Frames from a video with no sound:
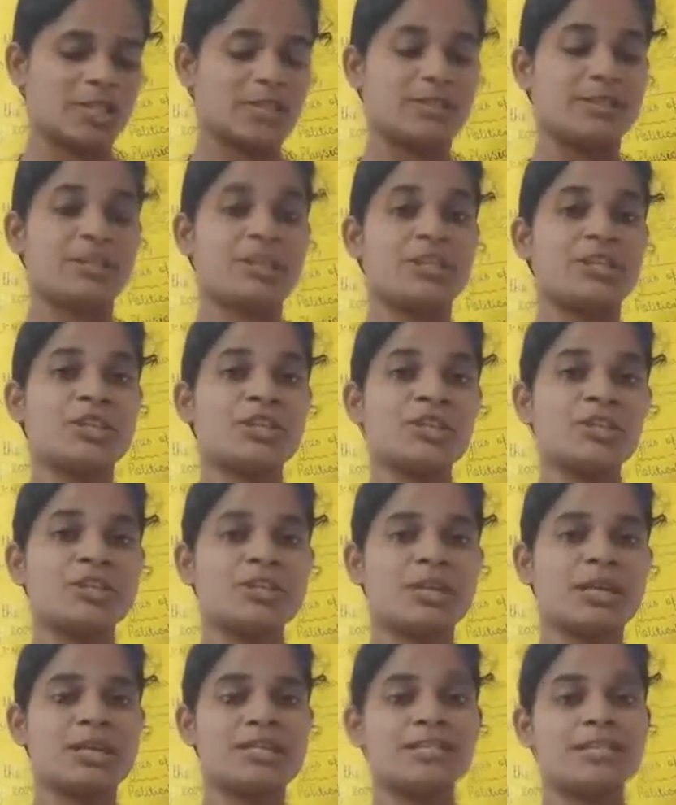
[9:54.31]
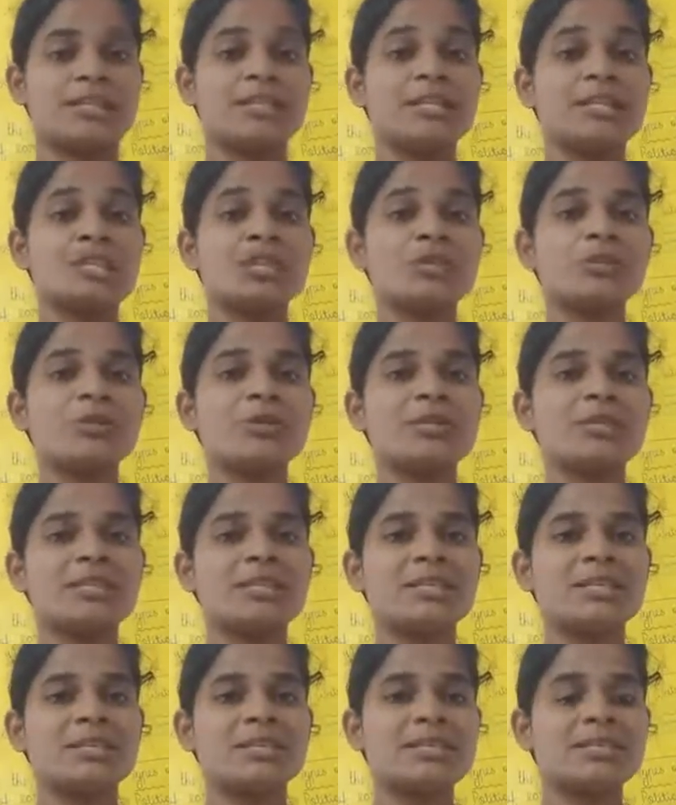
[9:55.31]
The
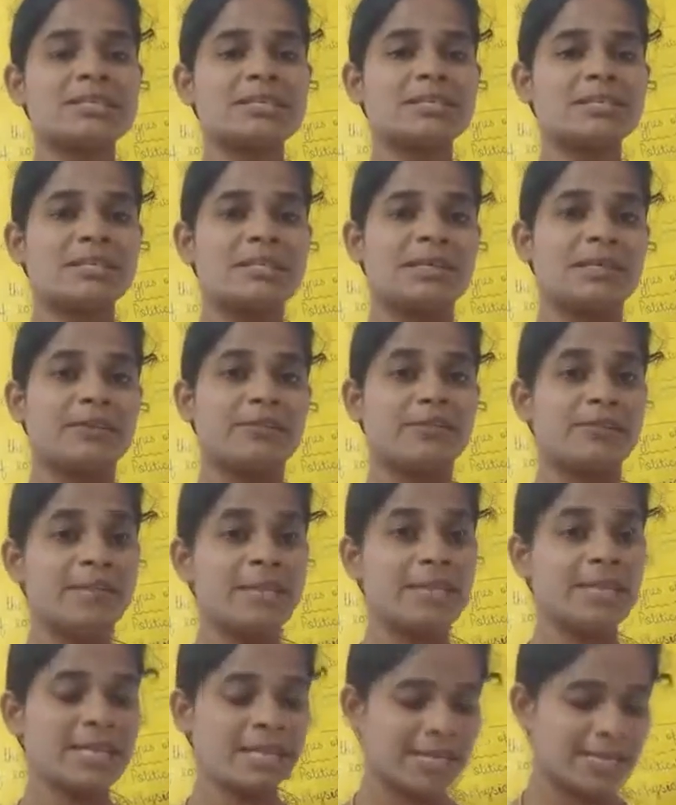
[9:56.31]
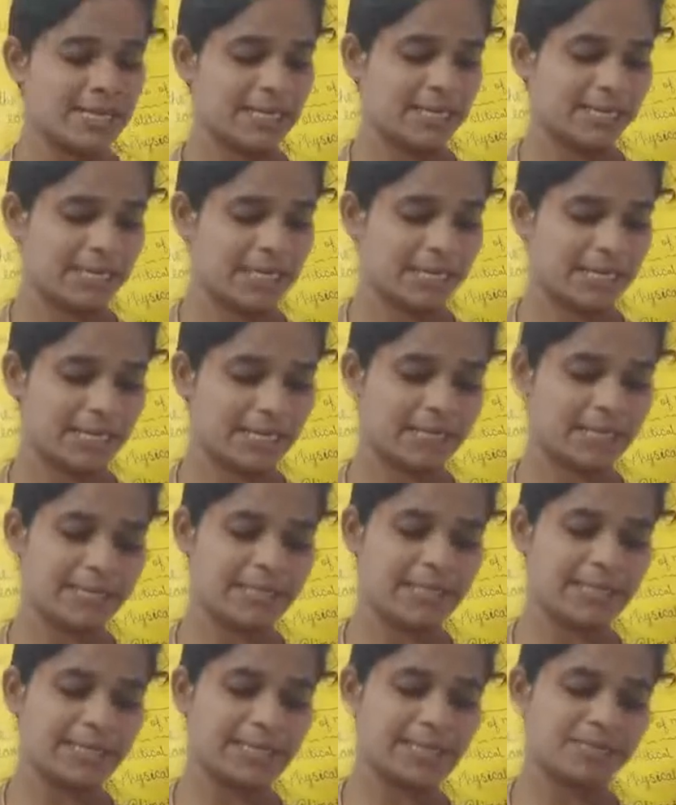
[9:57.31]
distribution is very
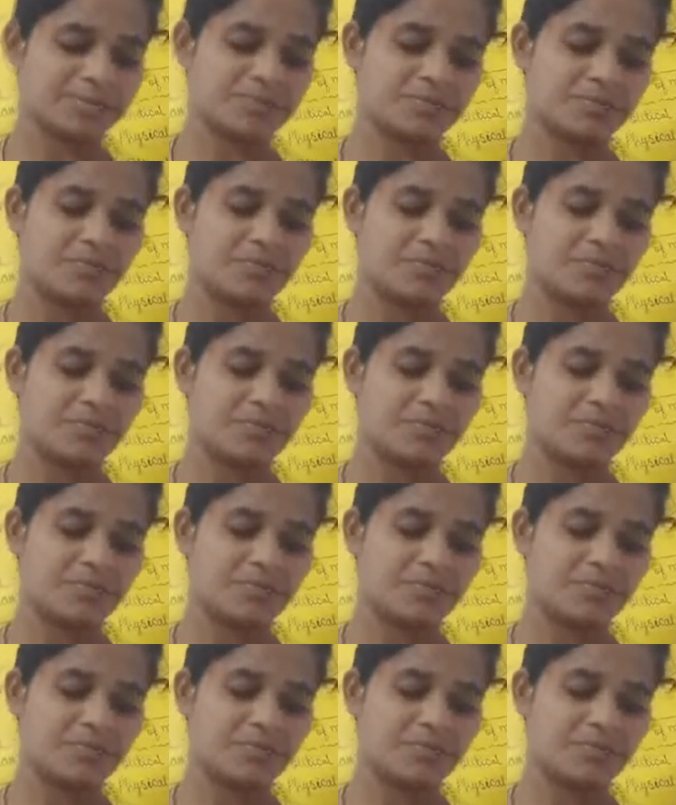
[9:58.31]
clear.